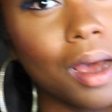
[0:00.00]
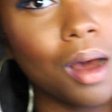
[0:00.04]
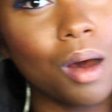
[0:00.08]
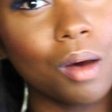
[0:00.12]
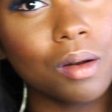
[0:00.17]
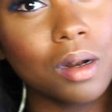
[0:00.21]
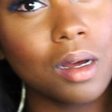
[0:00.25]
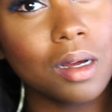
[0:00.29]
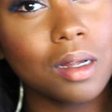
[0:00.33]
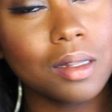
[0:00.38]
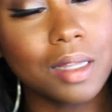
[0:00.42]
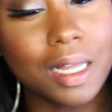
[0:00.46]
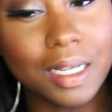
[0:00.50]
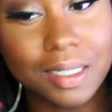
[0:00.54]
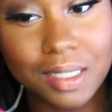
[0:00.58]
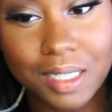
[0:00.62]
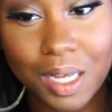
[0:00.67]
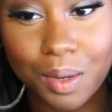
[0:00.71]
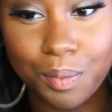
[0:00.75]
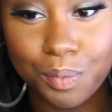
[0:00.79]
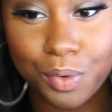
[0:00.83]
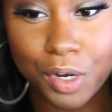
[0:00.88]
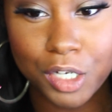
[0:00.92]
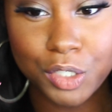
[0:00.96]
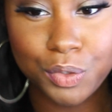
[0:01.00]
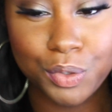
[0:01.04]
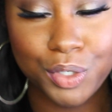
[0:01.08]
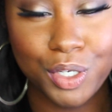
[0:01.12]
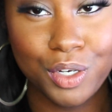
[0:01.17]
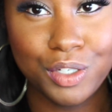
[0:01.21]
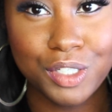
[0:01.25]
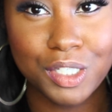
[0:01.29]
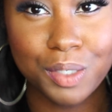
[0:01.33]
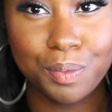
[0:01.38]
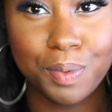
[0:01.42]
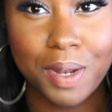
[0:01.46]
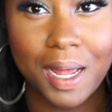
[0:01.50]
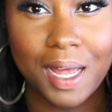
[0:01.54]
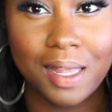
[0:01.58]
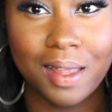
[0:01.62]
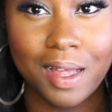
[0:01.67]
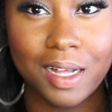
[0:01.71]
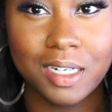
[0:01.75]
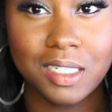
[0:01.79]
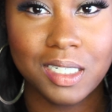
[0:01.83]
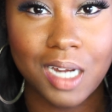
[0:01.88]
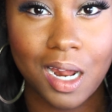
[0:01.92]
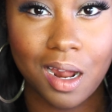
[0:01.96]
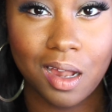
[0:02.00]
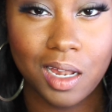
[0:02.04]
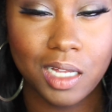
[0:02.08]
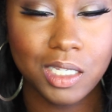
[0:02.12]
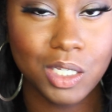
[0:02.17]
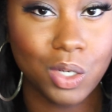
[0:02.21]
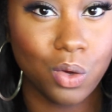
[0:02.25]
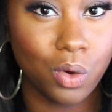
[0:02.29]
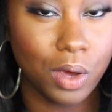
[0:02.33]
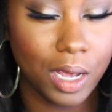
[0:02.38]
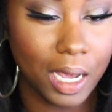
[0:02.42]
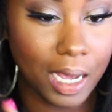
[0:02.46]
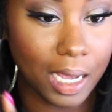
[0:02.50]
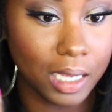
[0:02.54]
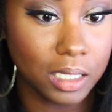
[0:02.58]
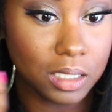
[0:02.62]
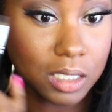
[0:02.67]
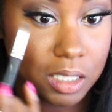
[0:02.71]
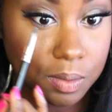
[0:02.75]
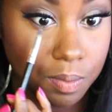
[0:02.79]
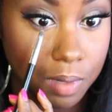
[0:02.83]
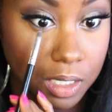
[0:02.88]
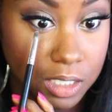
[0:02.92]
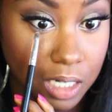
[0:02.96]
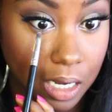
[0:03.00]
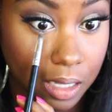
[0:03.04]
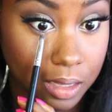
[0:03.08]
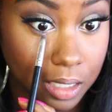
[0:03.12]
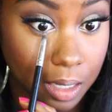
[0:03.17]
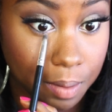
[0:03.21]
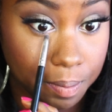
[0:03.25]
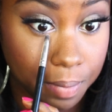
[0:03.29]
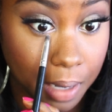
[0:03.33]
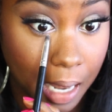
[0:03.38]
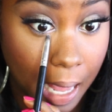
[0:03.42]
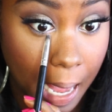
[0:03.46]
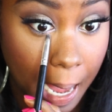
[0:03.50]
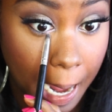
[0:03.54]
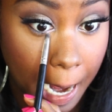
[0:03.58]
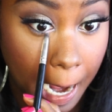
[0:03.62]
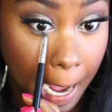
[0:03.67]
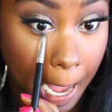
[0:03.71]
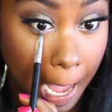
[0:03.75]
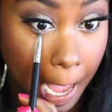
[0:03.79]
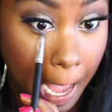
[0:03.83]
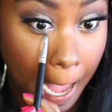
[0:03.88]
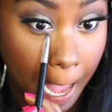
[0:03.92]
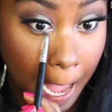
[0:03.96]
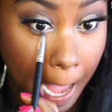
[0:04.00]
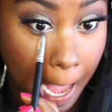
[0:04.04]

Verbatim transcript: Now, that same brush we used to apply that shadow, let's go ahead and smudge out that black.